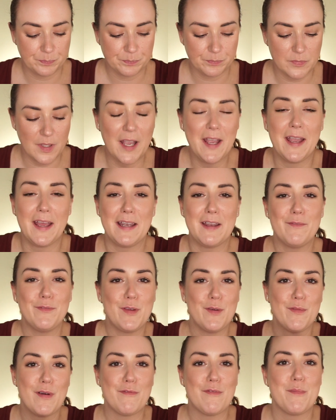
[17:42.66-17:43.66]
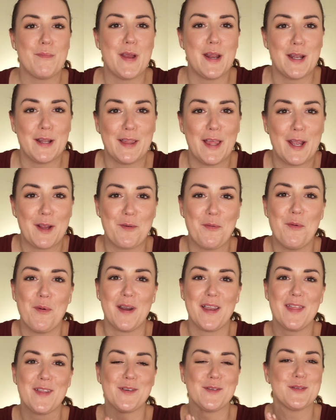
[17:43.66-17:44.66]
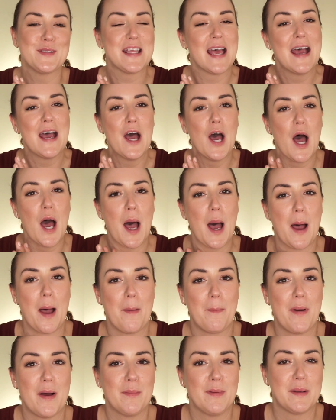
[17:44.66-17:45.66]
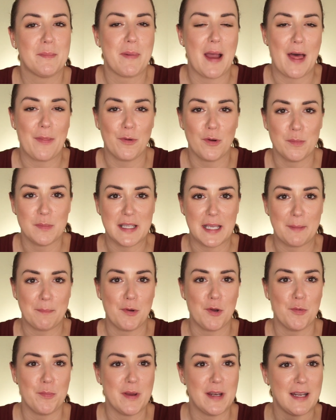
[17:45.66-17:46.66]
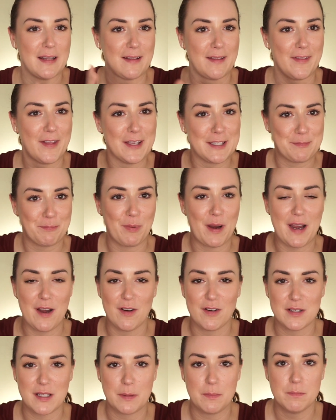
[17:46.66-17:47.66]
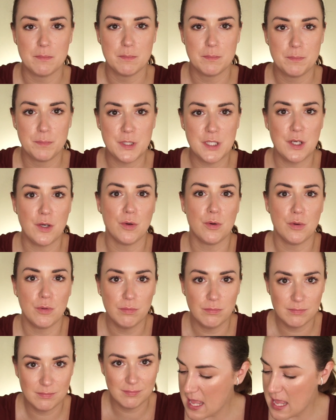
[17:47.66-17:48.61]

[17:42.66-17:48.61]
if you've ever been in like one of those public bathrooms, like pooping, and then the sprayer's like, Zero!